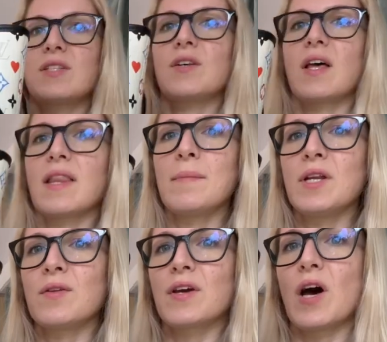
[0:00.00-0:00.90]
So yeah, let me
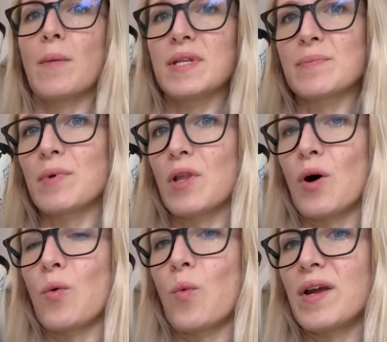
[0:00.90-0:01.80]
know in the comments
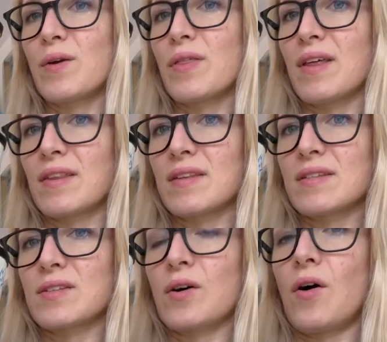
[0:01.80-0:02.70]
below what you think this
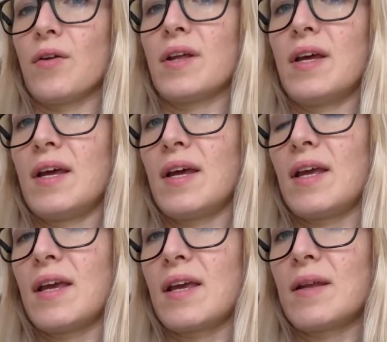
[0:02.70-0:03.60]
is called.
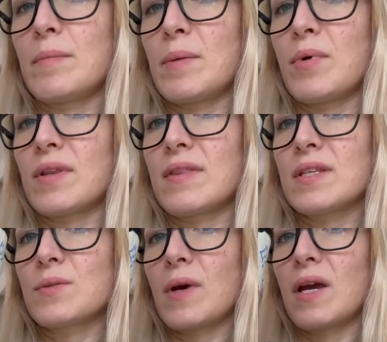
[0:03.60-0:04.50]
It can be put
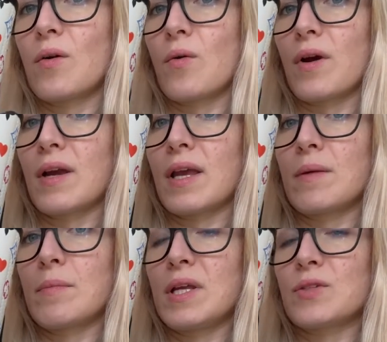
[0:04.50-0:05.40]
this way or it
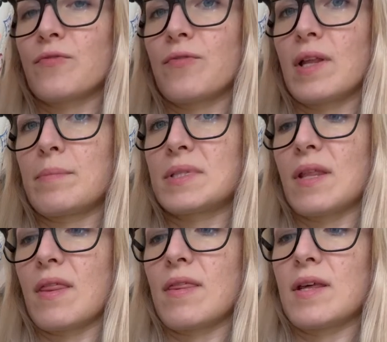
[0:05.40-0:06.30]
can be flipped
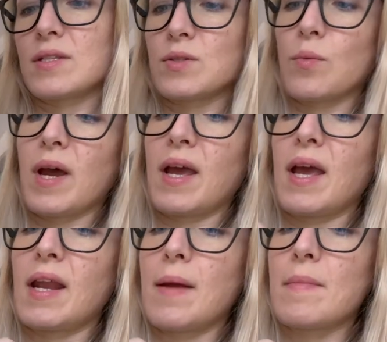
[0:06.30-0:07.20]
this way.
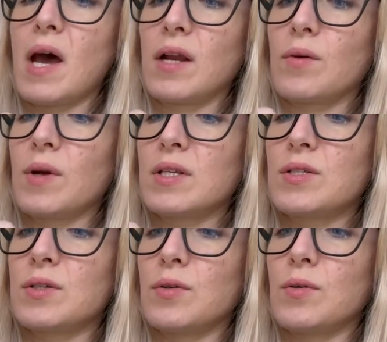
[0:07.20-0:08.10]
And I'm not going
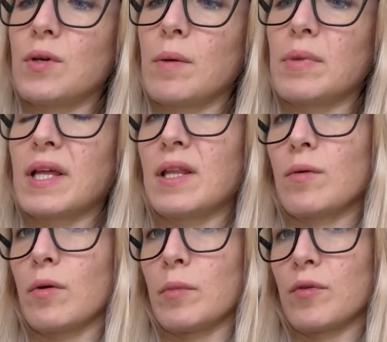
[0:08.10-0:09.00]
to completely
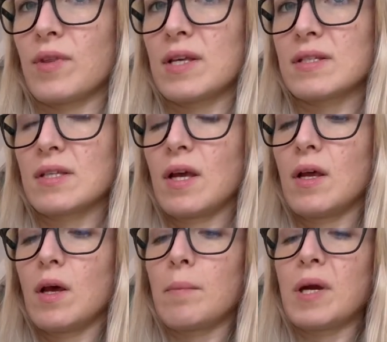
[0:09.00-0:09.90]
remove this,
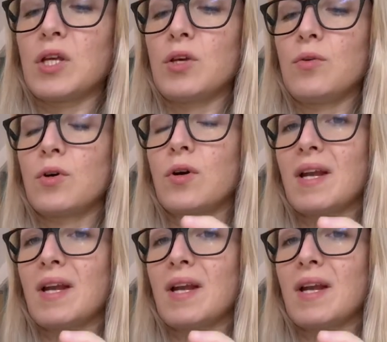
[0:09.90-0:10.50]
but you could